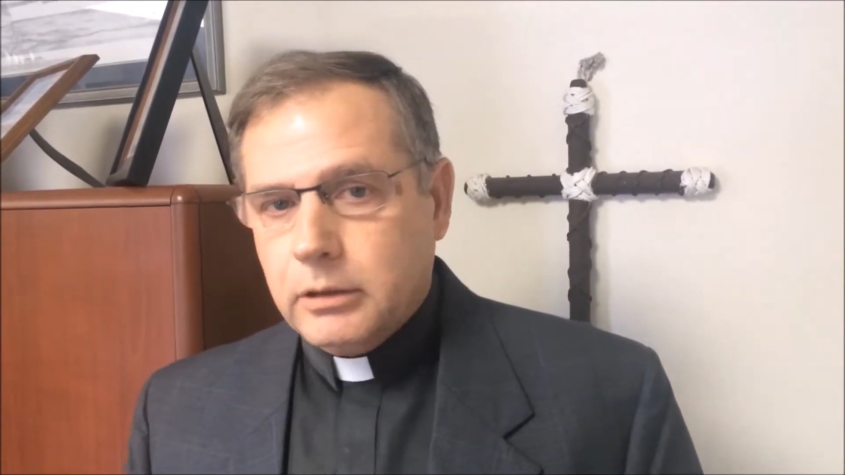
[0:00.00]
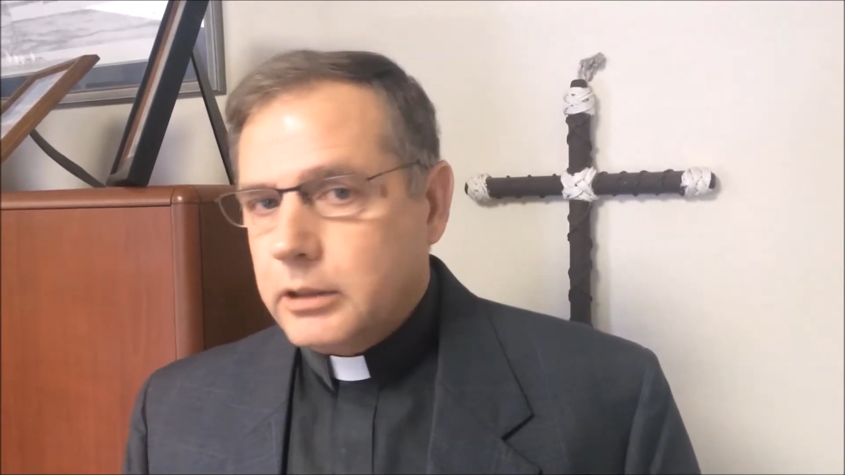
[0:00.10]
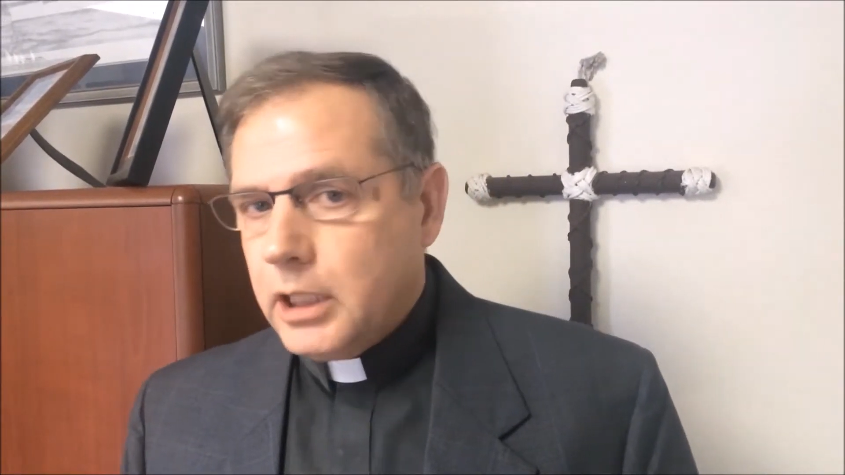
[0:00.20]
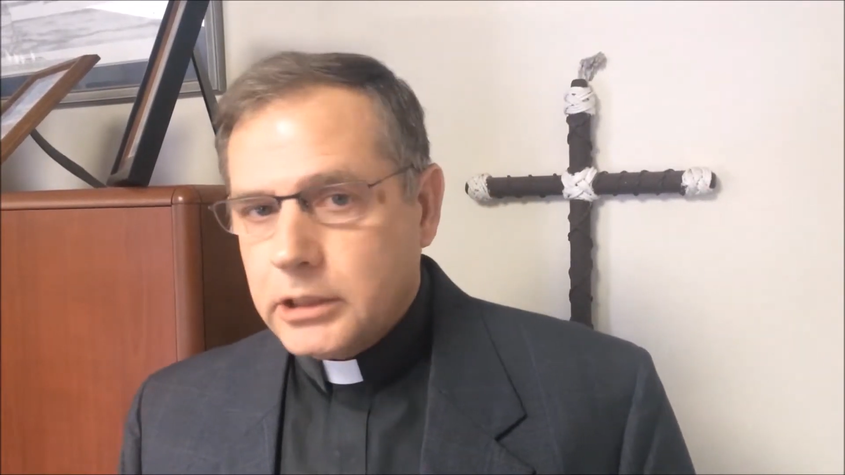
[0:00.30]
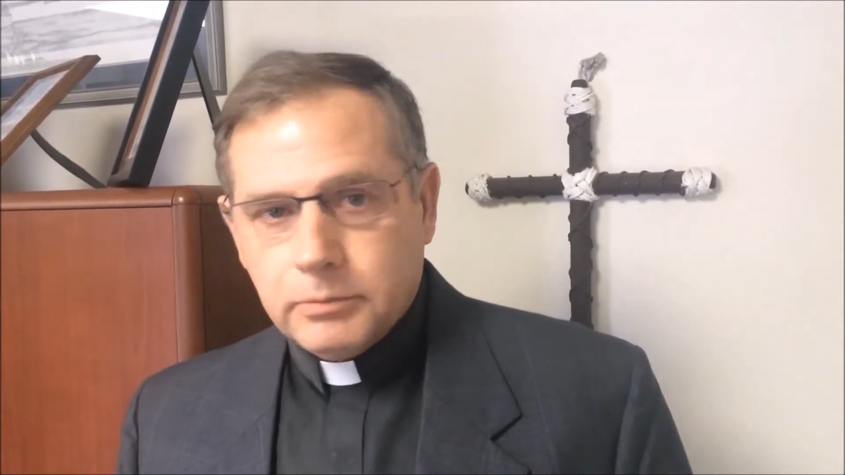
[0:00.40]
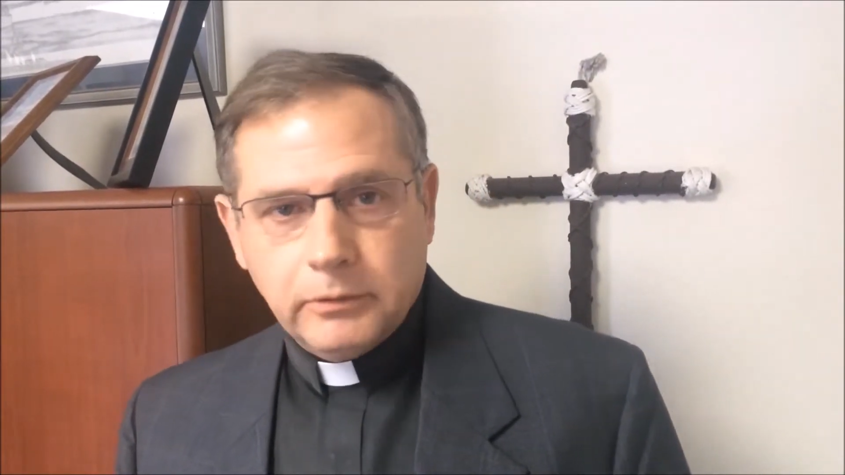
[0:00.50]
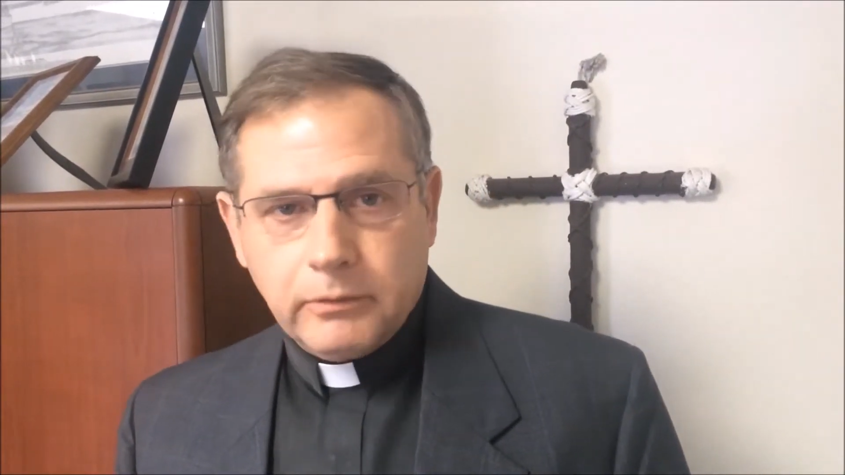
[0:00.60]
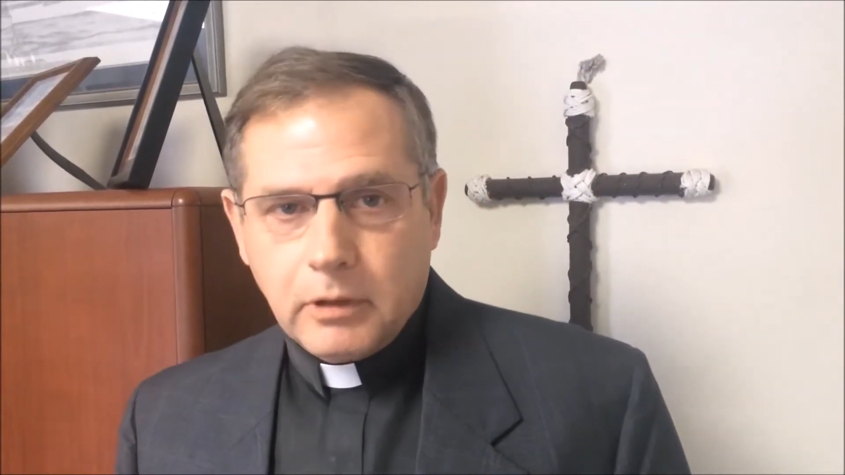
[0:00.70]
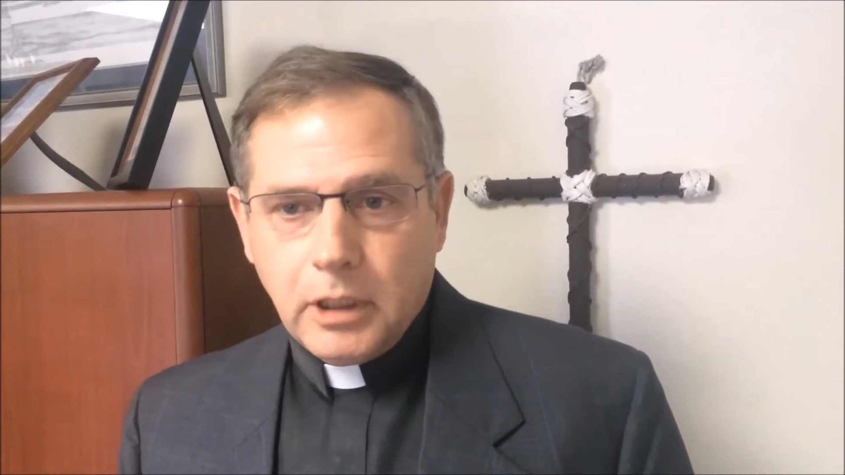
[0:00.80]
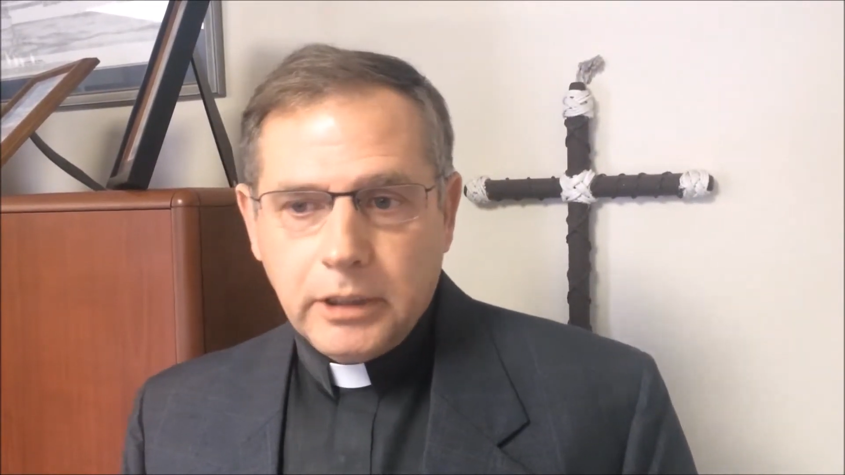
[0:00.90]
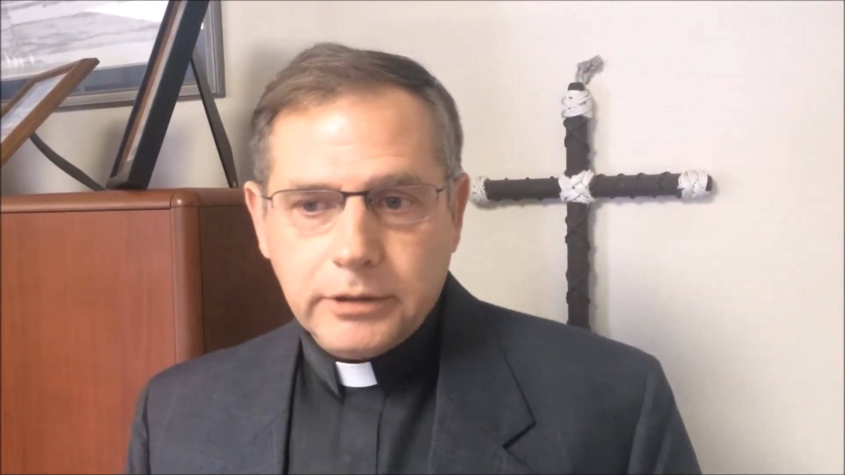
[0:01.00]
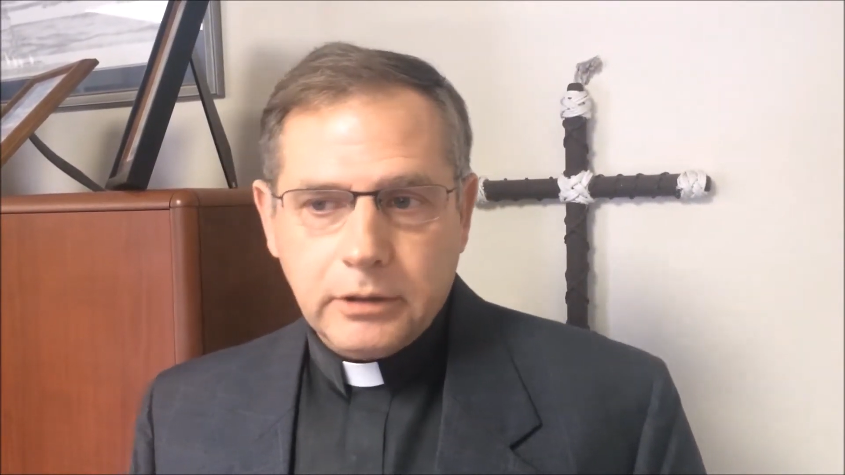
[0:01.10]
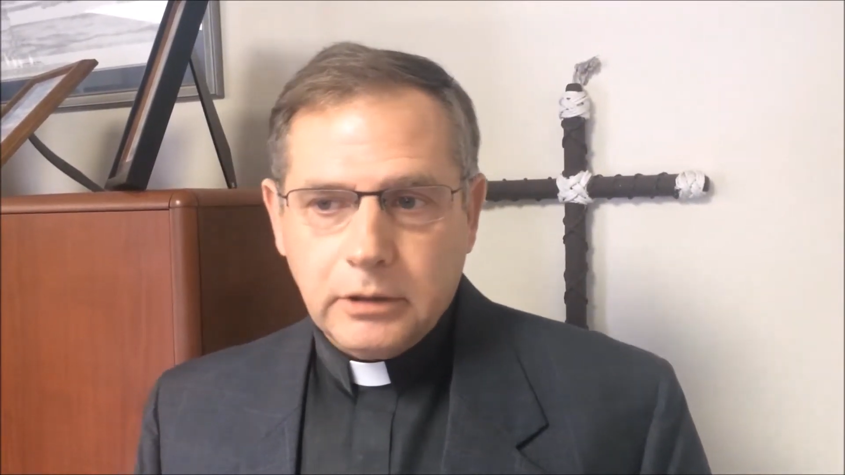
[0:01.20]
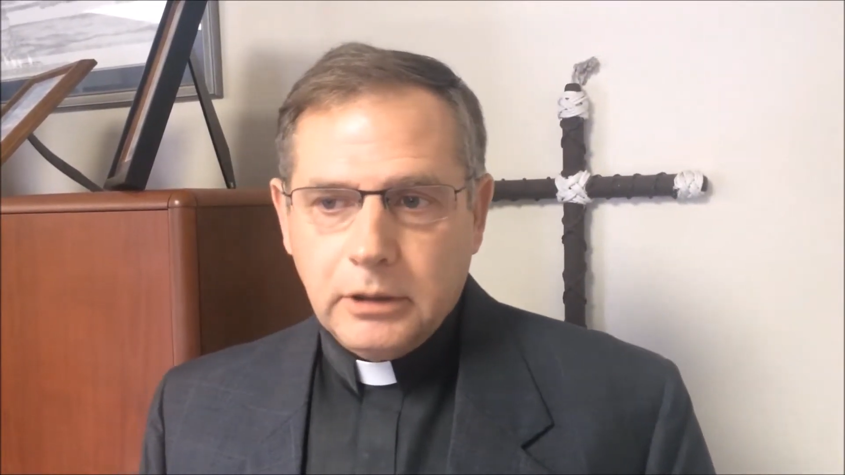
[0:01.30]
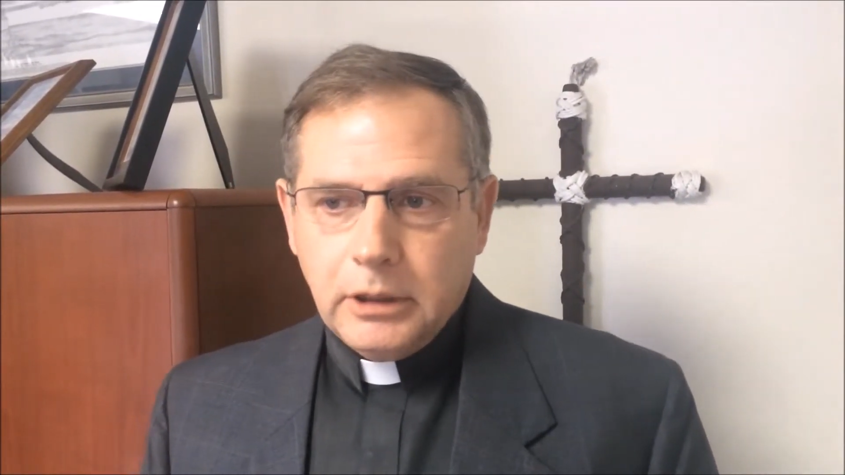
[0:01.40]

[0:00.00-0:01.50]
the gospel of Christ